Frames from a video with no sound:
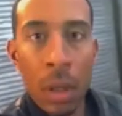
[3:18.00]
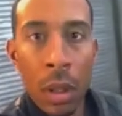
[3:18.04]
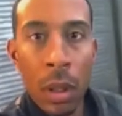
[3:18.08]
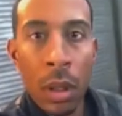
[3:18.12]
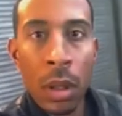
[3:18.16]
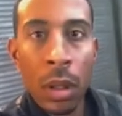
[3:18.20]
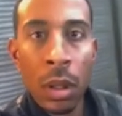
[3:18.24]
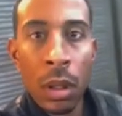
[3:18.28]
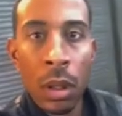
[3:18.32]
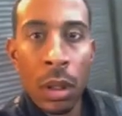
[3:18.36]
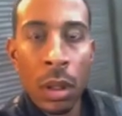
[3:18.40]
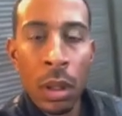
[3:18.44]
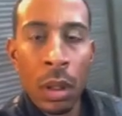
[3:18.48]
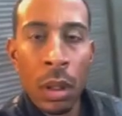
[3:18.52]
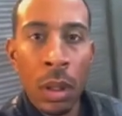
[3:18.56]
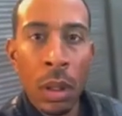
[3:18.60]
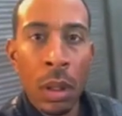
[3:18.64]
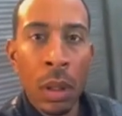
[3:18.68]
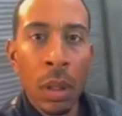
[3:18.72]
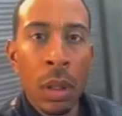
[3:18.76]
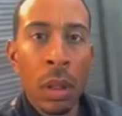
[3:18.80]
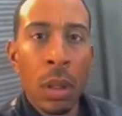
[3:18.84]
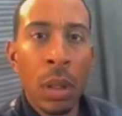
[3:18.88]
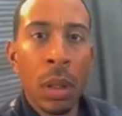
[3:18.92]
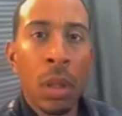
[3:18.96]
They're leading
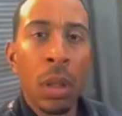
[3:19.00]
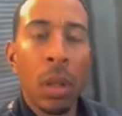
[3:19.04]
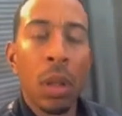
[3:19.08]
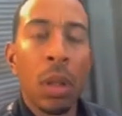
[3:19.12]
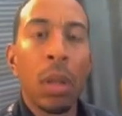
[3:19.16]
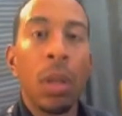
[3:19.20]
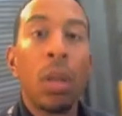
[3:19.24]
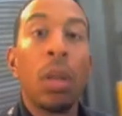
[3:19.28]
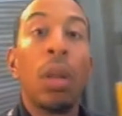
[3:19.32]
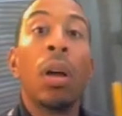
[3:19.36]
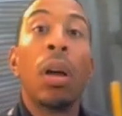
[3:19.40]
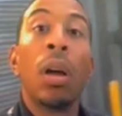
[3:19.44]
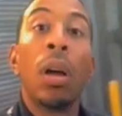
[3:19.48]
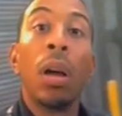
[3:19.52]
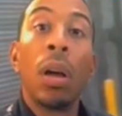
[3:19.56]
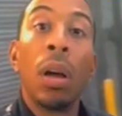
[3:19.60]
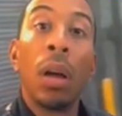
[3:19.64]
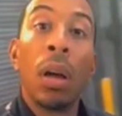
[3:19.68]
Owen Shaw right to your